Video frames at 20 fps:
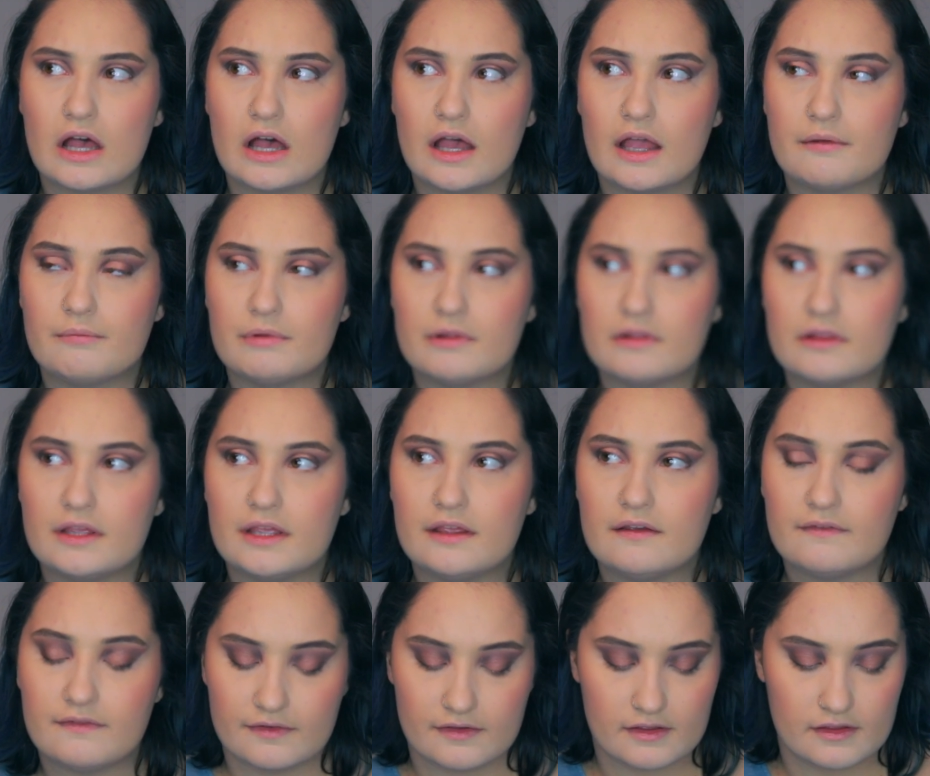I
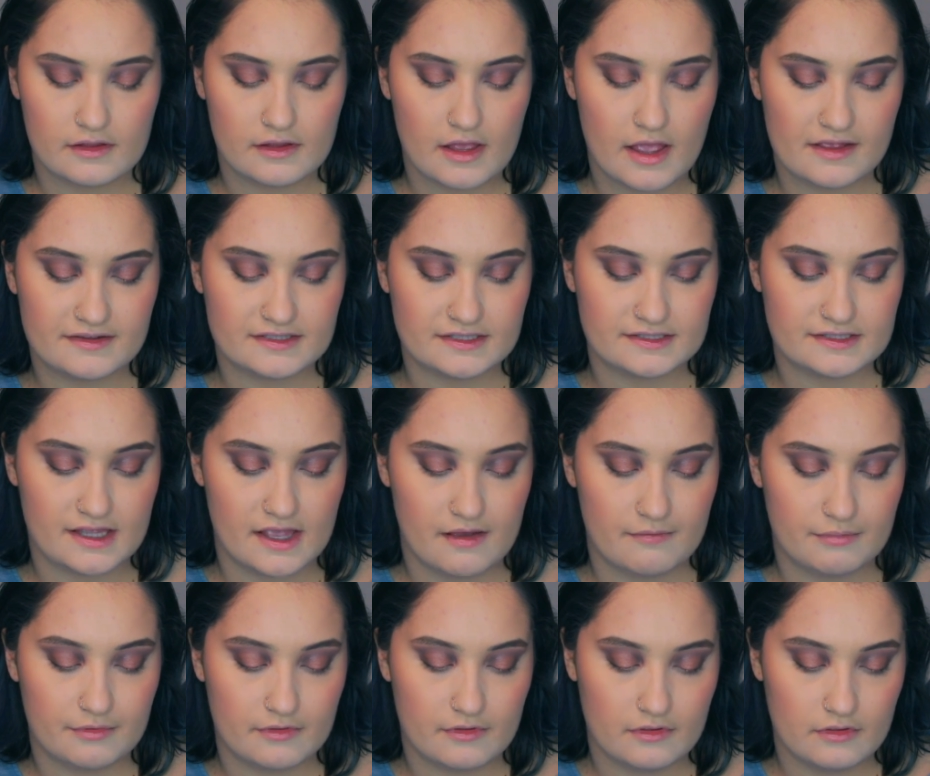believe, as a
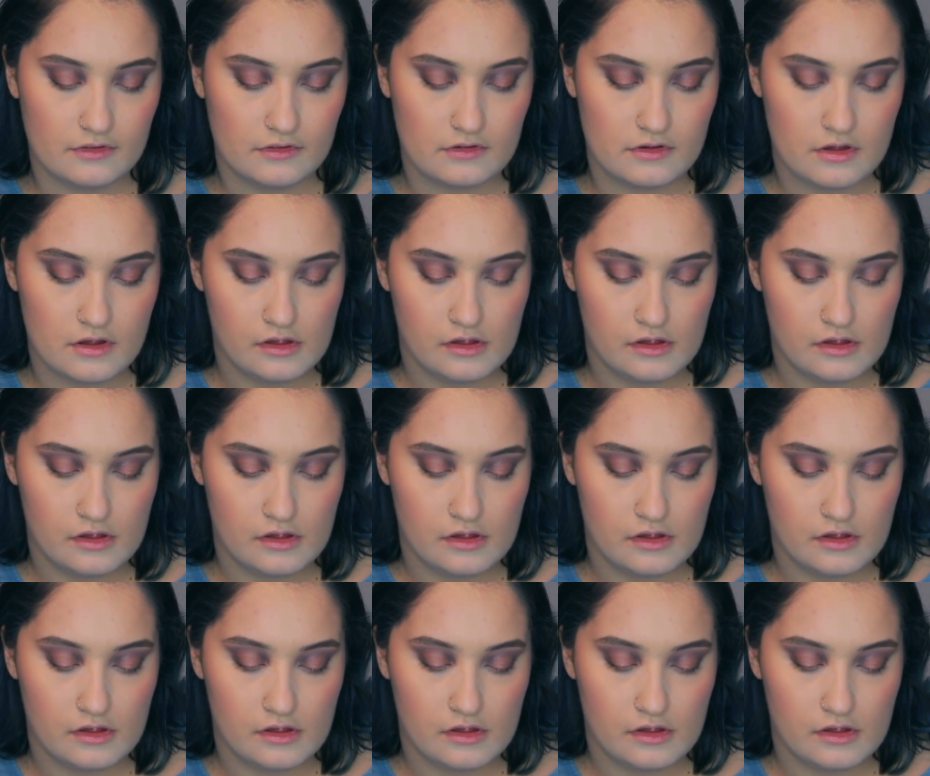sample.